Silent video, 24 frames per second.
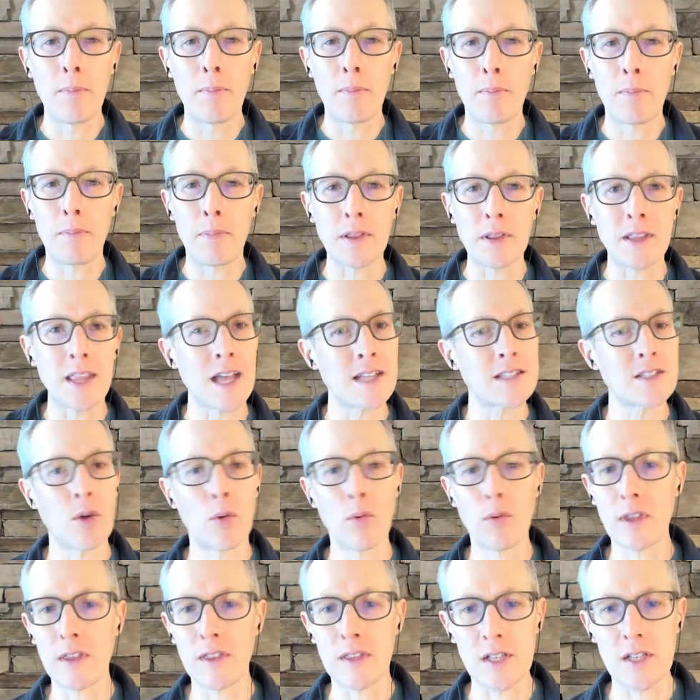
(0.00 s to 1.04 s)
But that's
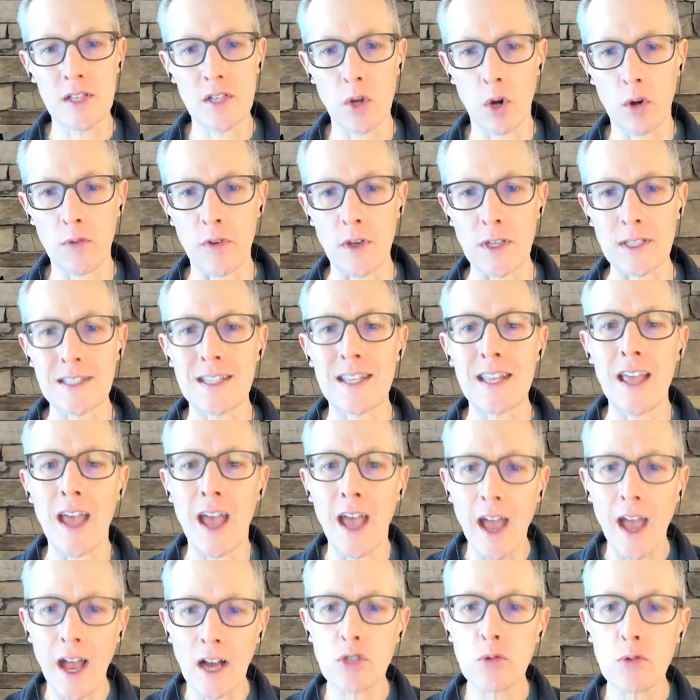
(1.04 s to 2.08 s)
only the surface. The
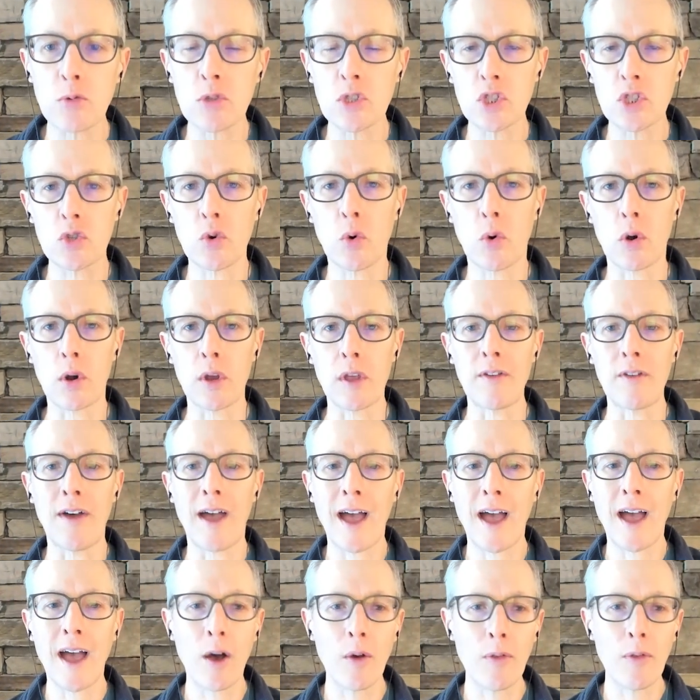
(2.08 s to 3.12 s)
actual story of
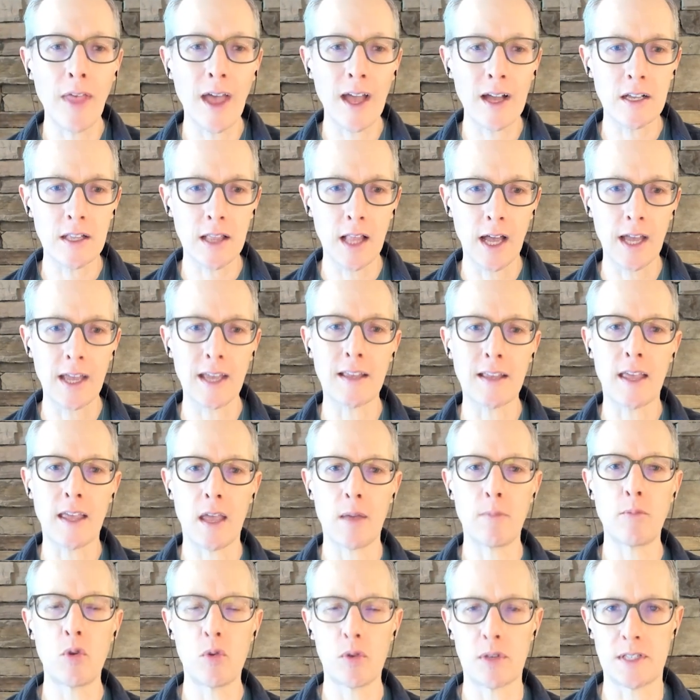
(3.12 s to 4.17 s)
how that client
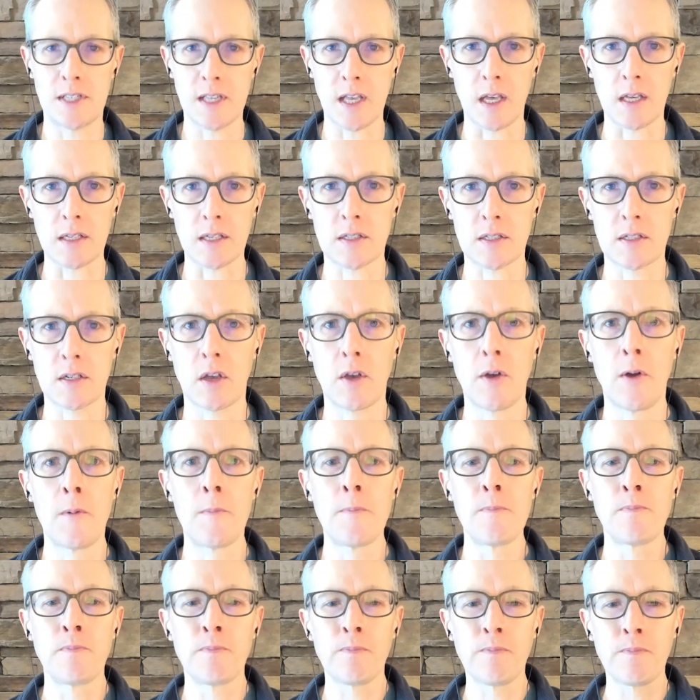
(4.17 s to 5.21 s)
came to exist
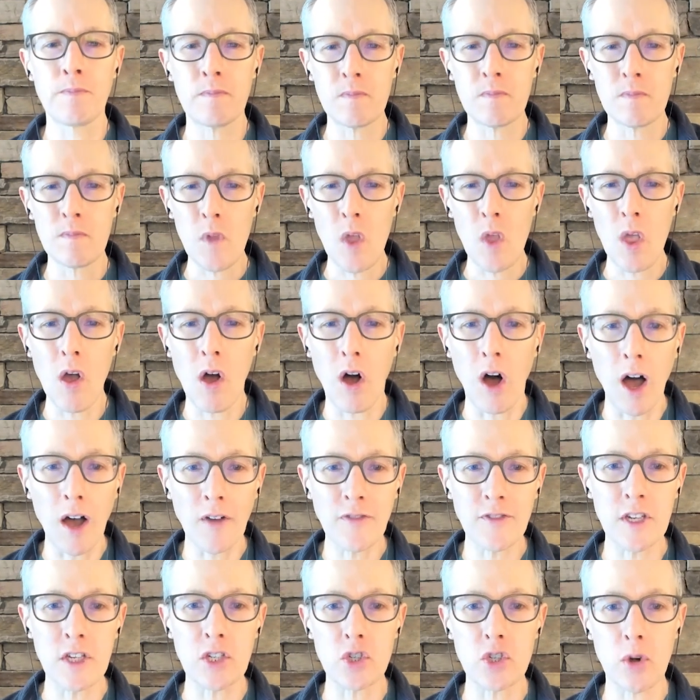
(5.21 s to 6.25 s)

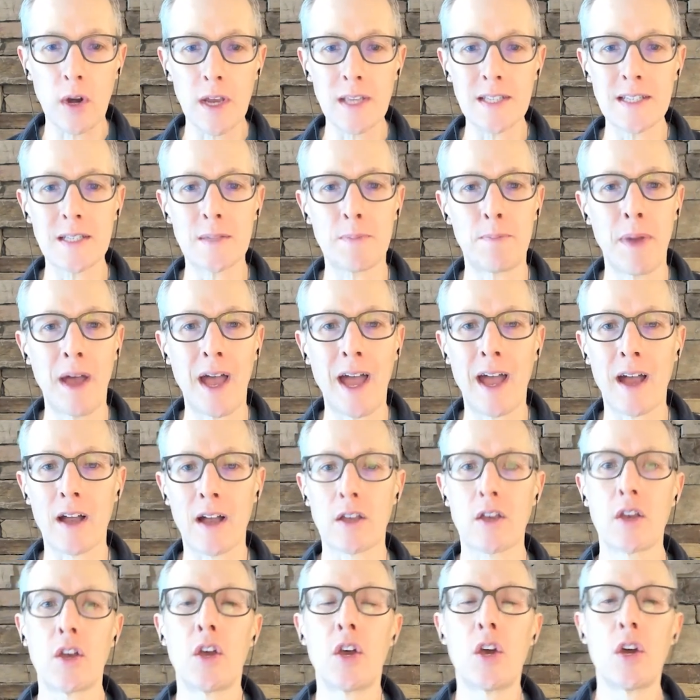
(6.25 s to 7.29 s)
often traces
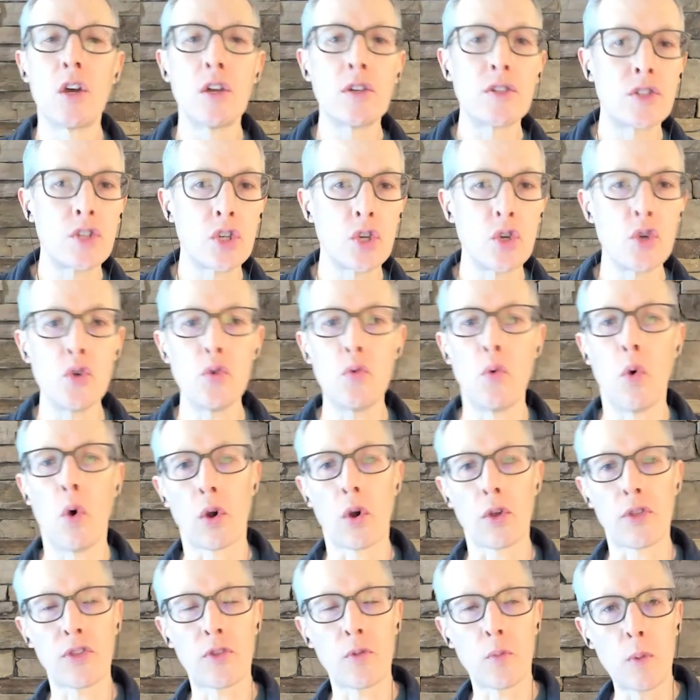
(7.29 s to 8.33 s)
back 2 or
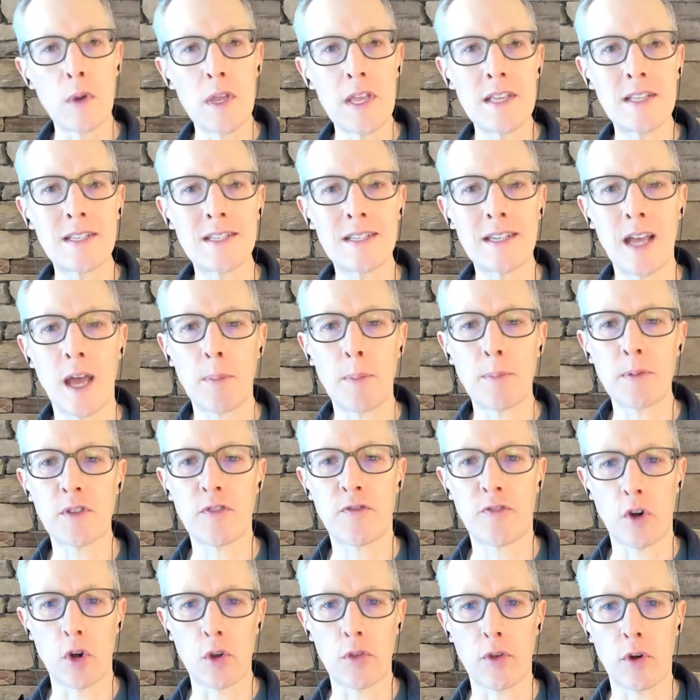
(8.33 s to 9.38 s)
3 steps
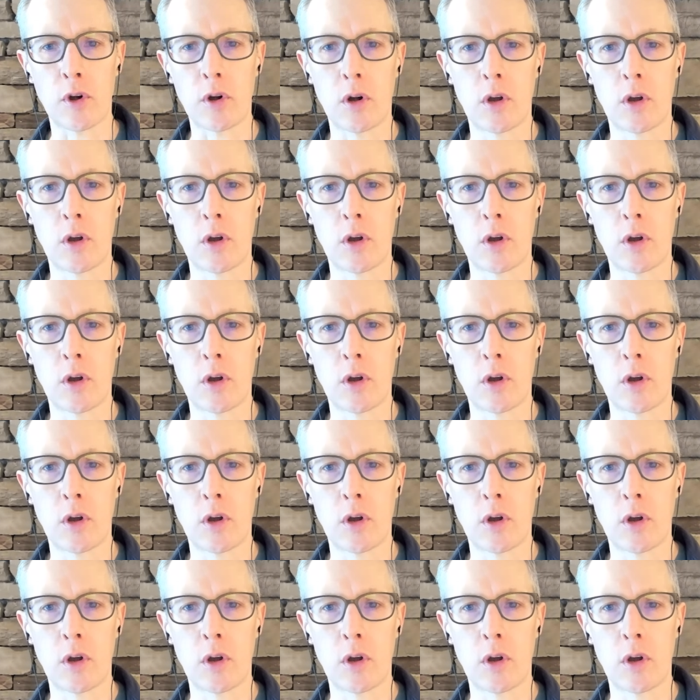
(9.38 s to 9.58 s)
further